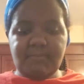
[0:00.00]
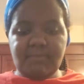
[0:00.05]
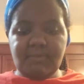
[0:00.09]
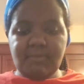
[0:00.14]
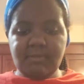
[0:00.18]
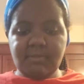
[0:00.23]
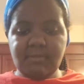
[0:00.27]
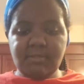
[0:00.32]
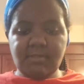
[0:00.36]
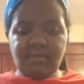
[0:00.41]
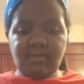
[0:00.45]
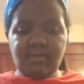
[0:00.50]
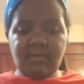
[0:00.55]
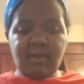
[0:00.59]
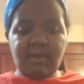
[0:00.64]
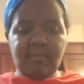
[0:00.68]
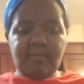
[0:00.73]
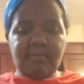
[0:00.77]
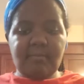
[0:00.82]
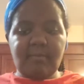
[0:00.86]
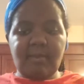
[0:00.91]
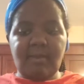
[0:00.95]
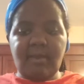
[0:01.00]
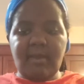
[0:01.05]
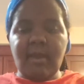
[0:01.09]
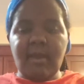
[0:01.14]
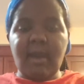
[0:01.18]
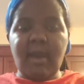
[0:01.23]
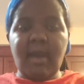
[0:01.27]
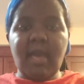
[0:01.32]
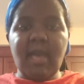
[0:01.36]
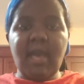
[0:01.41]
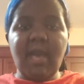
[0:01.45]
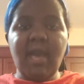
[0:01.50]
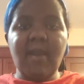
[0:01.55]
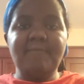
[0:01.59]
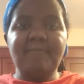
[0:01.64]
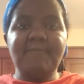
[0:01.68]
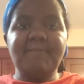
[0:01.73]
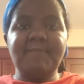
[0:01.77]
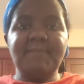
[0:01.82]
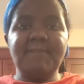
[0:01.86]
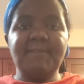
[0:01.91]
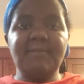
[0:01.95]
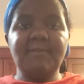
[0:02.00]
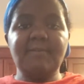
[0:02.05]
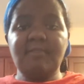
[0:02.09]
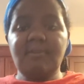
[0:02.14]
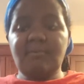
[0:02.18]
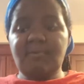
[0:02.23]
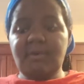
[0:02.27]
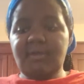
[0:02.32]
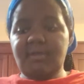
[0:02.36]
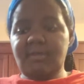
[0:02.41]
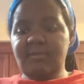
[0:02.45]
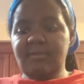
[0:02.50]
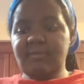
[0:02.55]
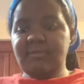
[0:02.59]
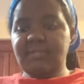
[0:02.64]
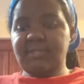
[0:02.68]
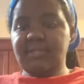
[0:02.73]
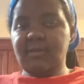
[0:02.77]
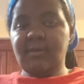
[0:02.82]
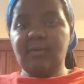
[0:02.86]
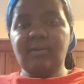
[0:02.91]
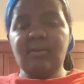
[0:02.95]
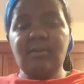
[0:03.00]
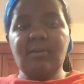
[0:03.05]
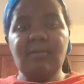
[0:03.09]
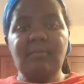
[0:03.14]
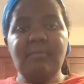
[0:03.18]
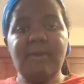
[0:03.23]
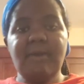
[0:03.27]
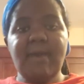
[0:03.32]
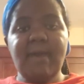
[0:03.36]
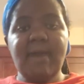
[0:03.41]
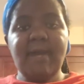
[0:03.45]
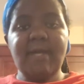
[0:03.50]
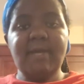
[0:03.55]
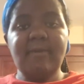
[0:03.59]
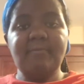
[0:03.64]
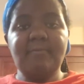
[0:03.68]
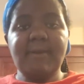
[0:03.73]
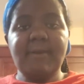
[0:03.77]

So I have you want to use silicone mats